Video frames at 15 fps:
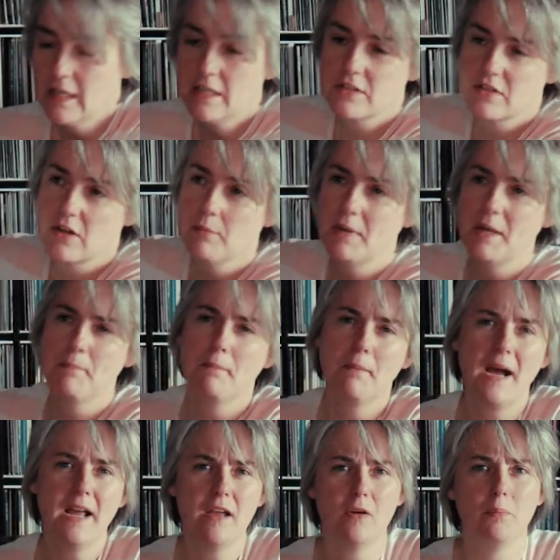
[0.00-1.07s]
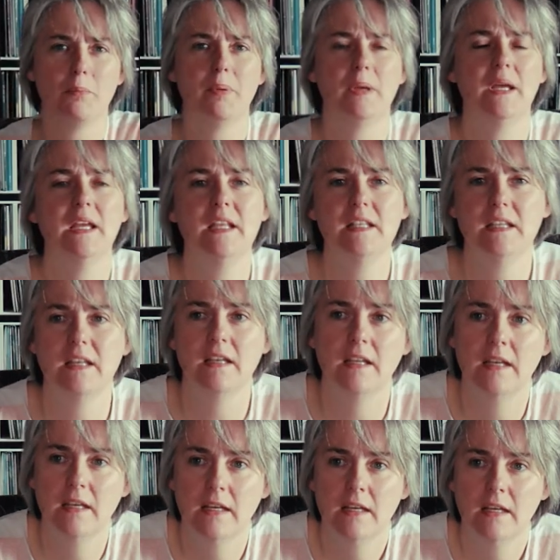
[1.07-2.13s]
some, in my opinion,
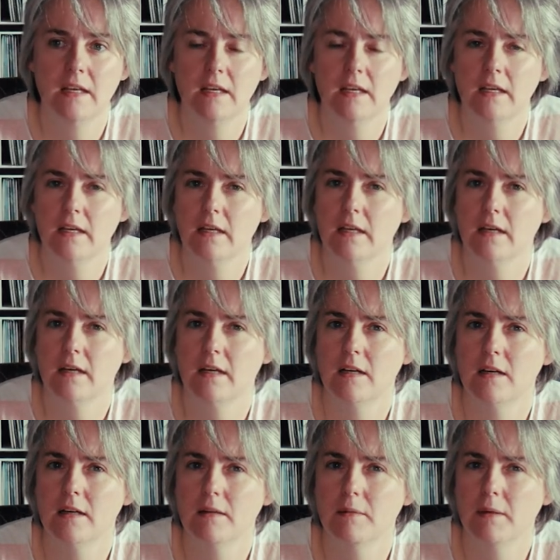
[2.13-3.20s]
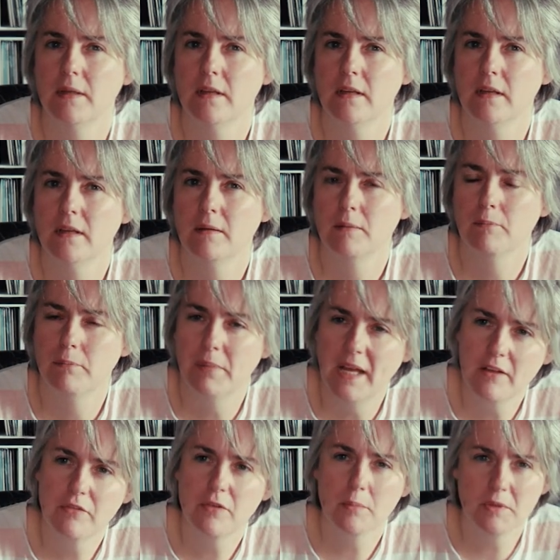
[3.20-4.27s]

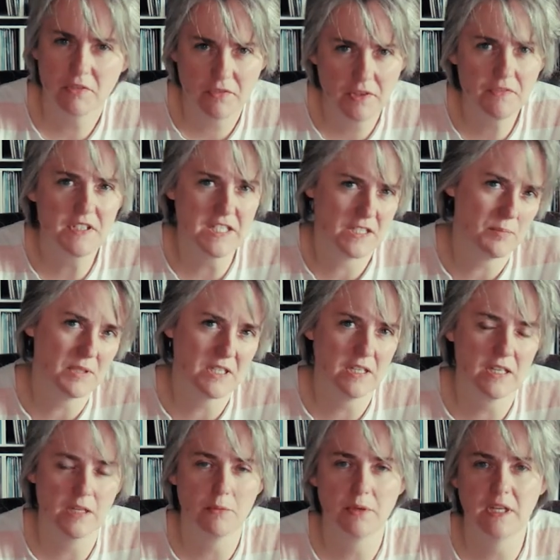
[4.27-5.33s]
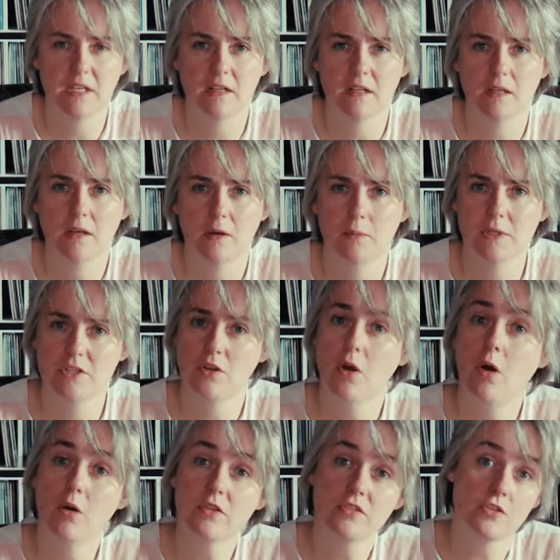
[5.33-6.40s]
back from the 50s material, which I
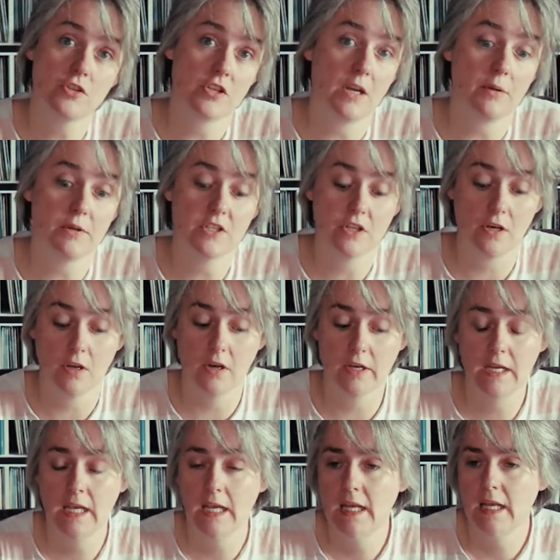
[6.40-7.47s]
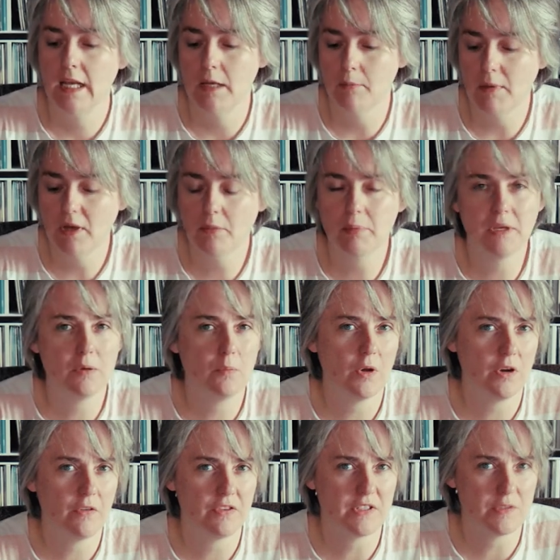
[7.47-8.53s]
also cherish a lot, in my opinion,
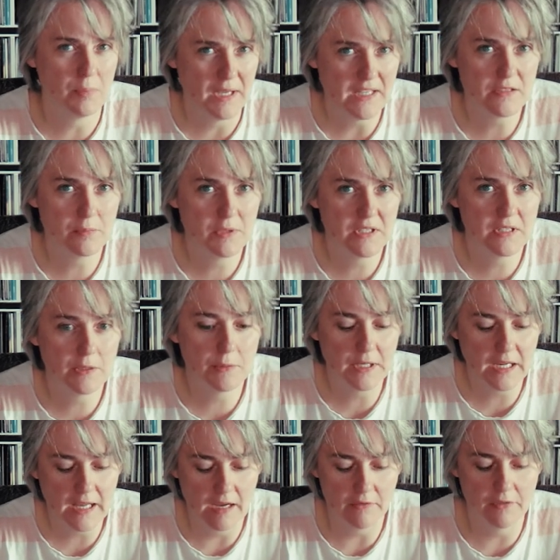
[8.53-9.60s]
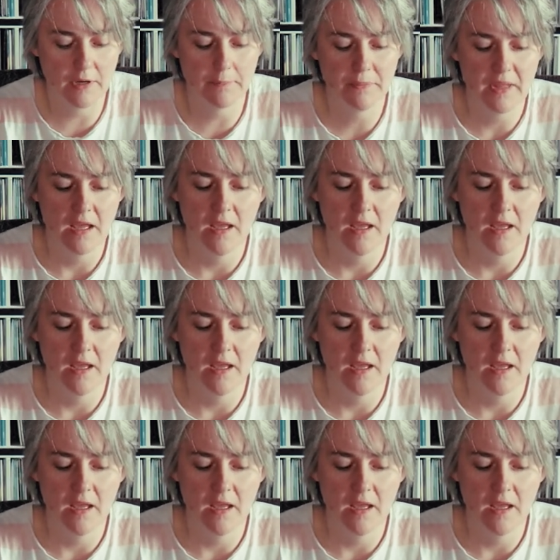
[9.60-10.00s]
one of his best material ever.